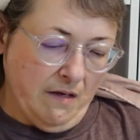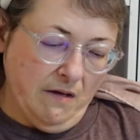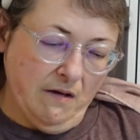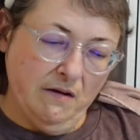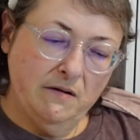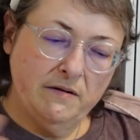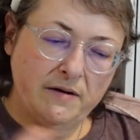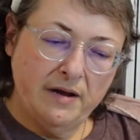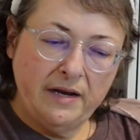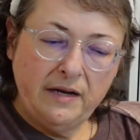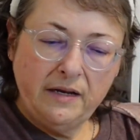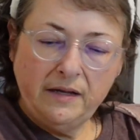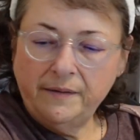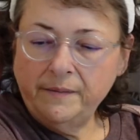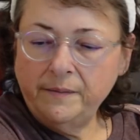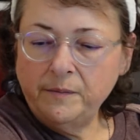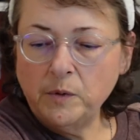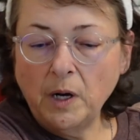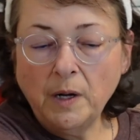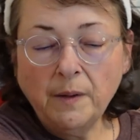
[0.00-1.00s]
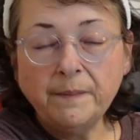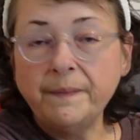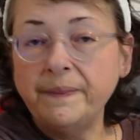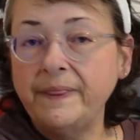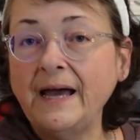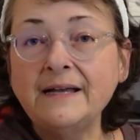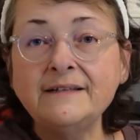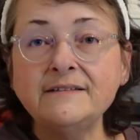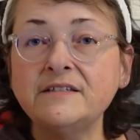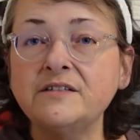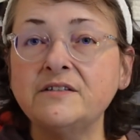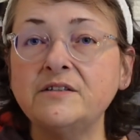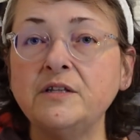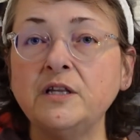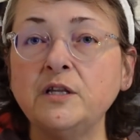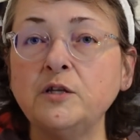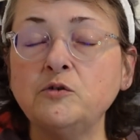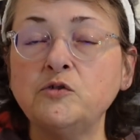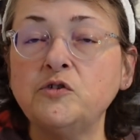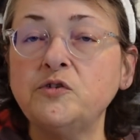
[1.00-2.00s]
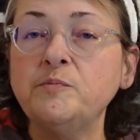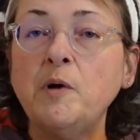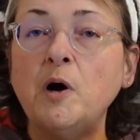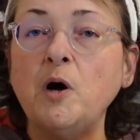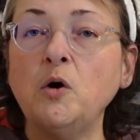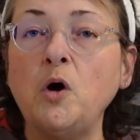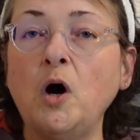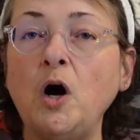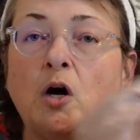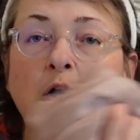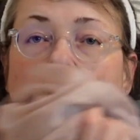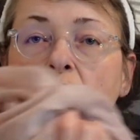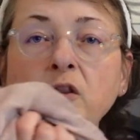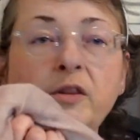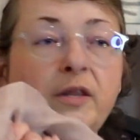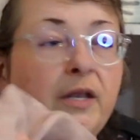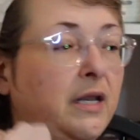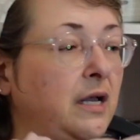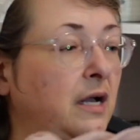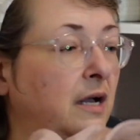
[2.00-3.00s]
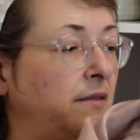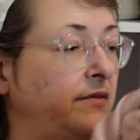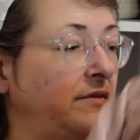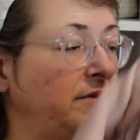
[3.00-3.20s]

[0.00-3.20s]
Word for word: alrighty. Well, that's the little small haul that I got